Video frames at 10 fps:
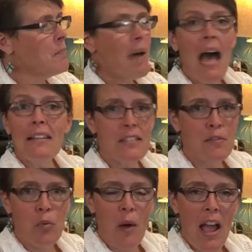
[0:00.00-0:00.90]

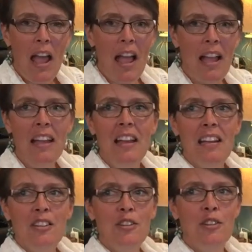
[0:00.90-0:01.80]
passive way
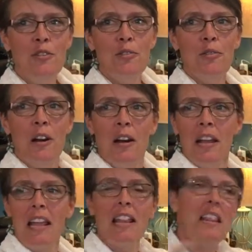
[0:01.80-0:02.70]
to
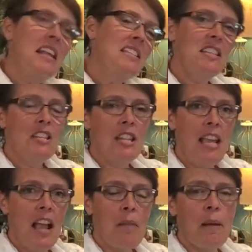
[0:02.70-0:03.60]
get things into
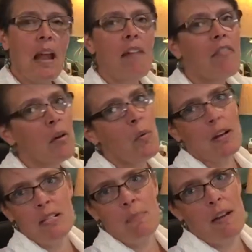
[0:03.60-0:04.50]
the air, but
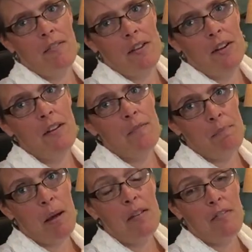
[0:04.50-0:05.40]
everyone is
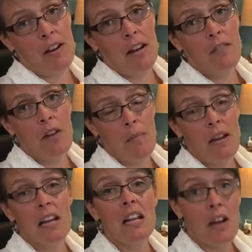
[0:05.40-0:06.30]
benefiting from it
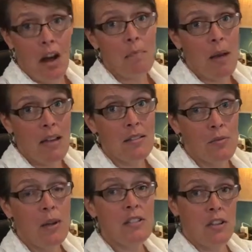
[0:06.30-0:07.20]
in a non-passive
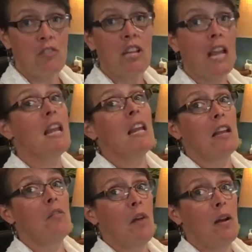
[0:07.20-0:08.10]
way, so you're taking it
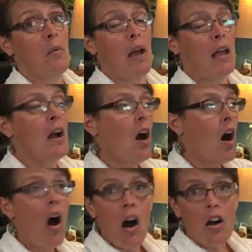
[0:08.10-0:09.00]
in right away.
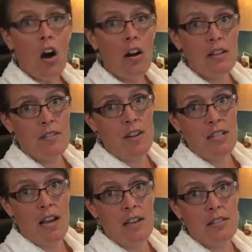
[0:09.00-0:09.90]
On Guard is
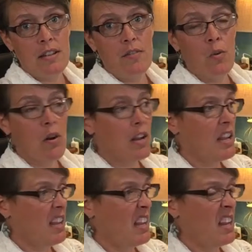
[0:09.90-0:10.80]
fantastic for
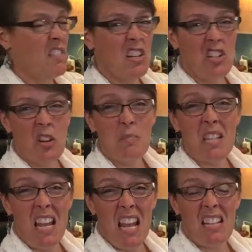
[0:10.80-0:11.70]
getting rid of germs
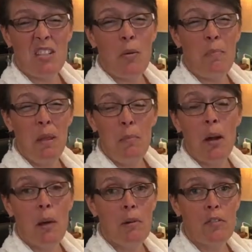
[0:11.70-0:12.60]
and ick. So when people
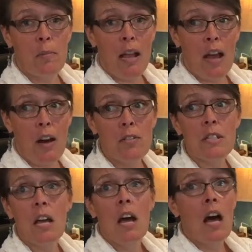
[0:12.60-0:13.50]
come over my
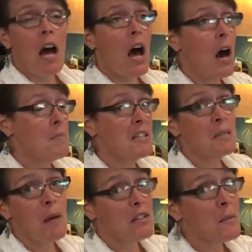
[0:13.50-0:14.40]
house, it
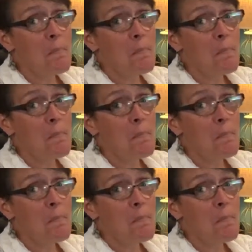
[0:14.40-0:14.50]
smells